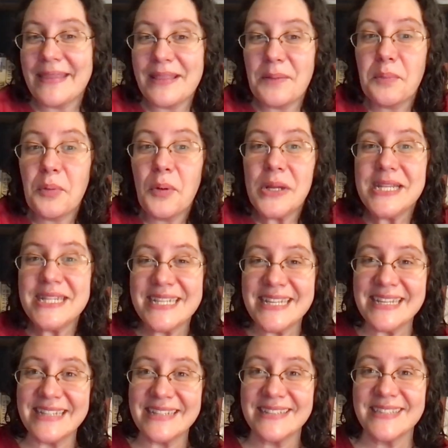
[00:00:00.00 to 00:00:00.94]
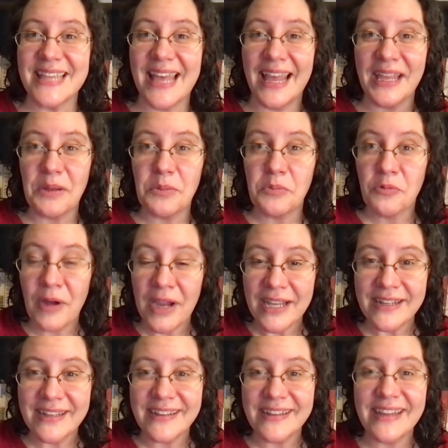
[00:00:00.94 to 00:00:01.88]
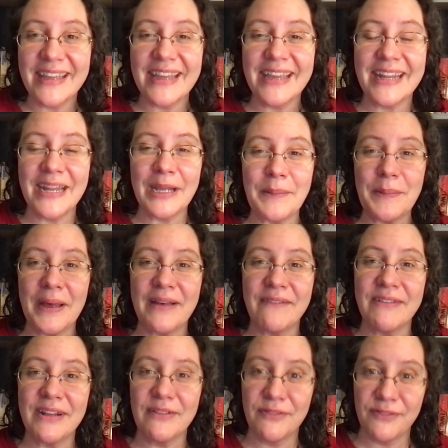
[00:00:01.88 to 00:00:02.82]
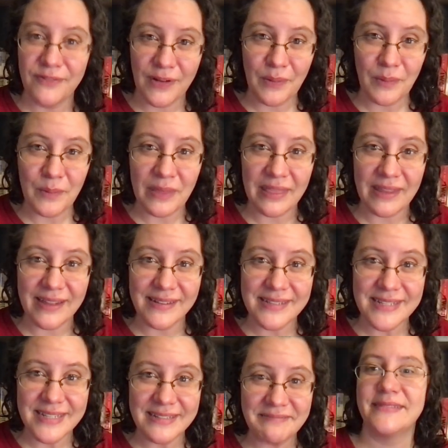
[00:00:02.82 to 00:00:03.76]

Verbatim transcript: The point is, I am writing and having fun with it.